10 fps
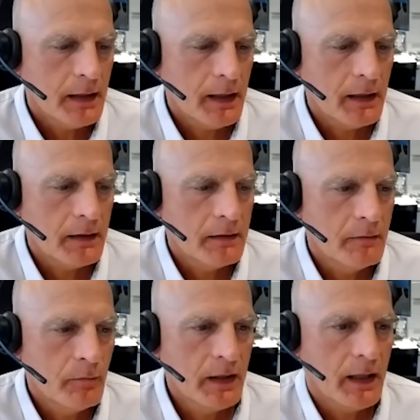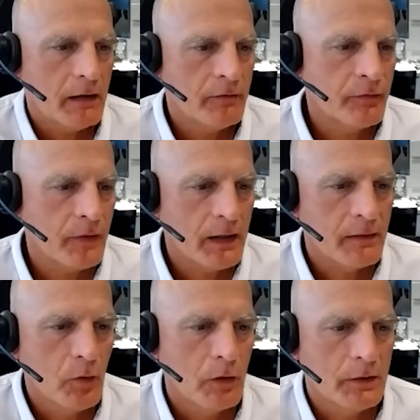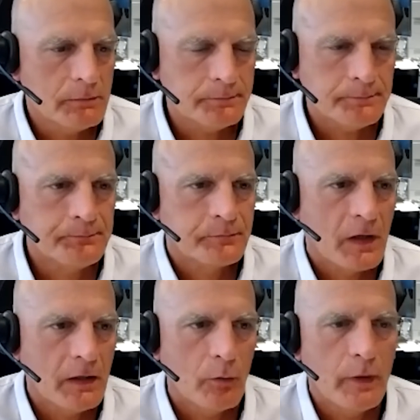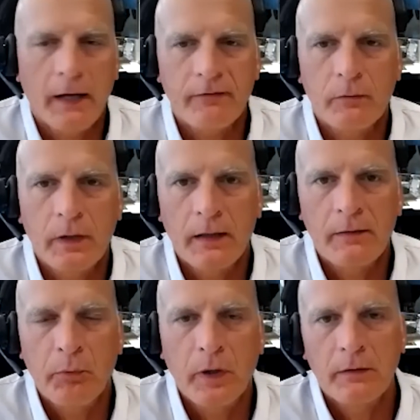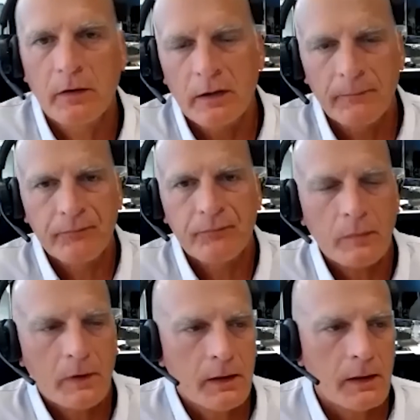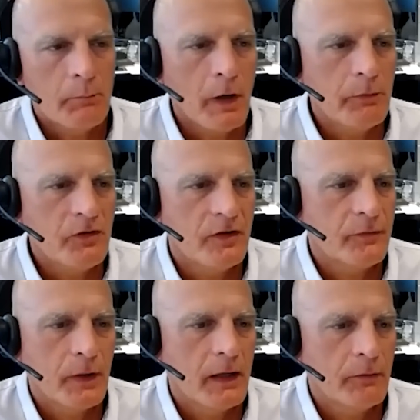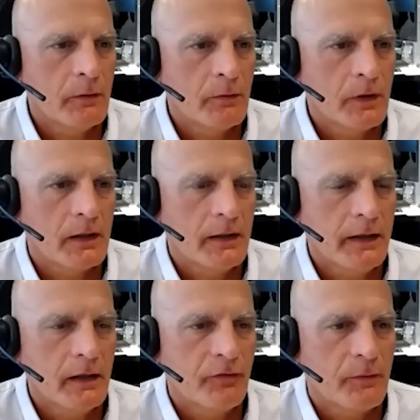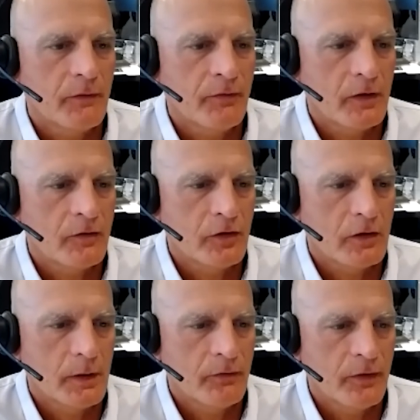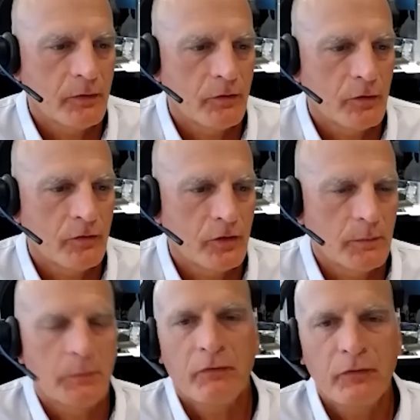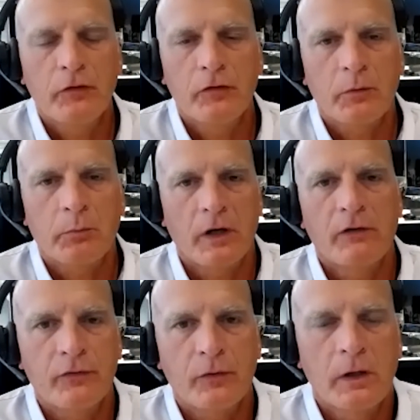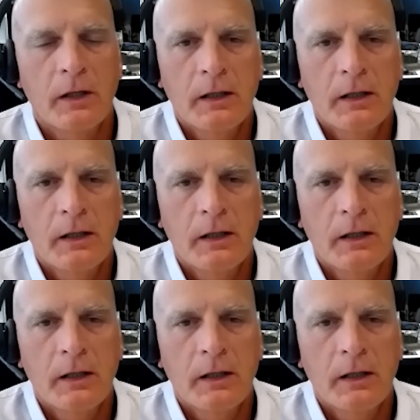And we have at the moment, at the point you're going to publish this, we're going to hear from the Federal Reserve Chairman, but futures are priced for